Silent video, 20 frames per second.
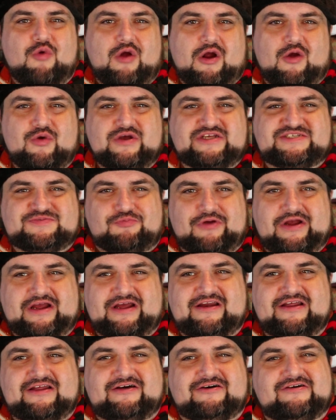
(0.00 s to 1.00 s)
we're whispering
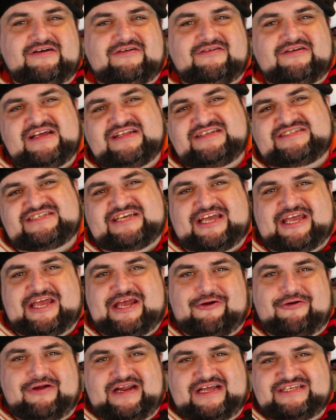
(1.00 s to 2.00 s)
little
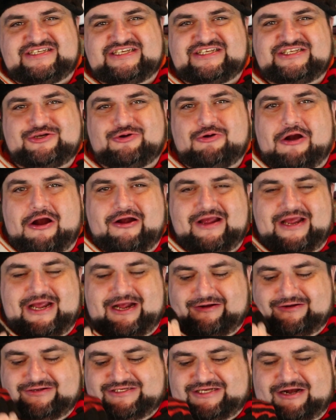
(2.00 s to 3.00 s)
insecurities into our
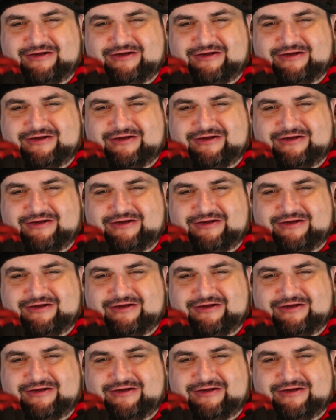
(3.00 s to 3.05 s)
ears,